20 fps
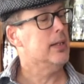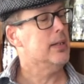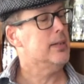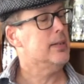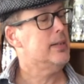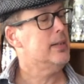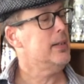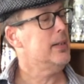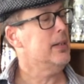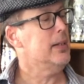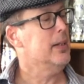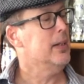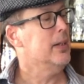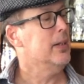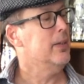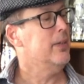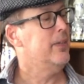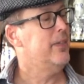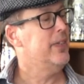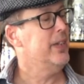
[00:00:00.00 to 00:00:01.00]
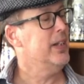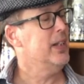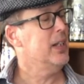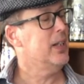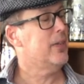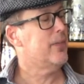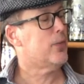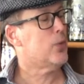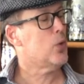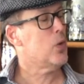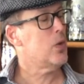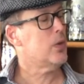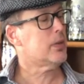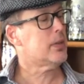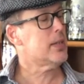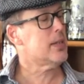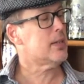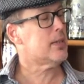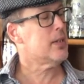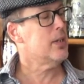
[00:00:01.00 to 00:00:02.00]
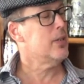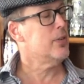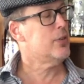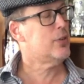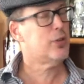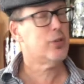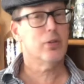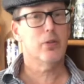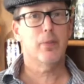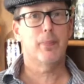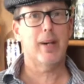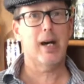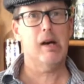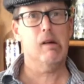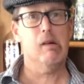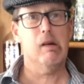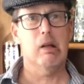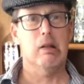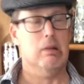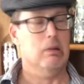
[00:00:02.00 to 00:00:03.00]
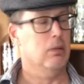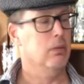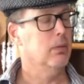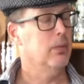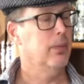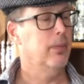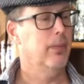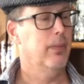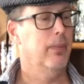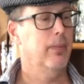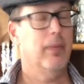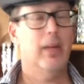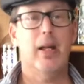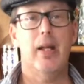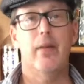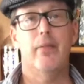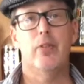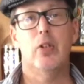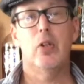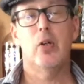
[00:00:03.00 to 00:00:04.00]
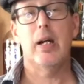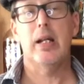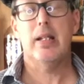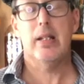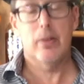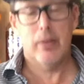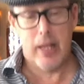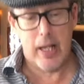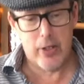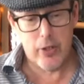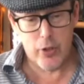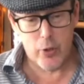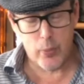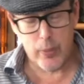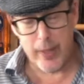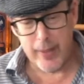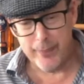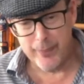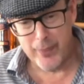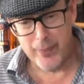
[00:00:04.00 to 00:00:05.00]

die Wille Rotes zu bauen. I have no idea what I just read.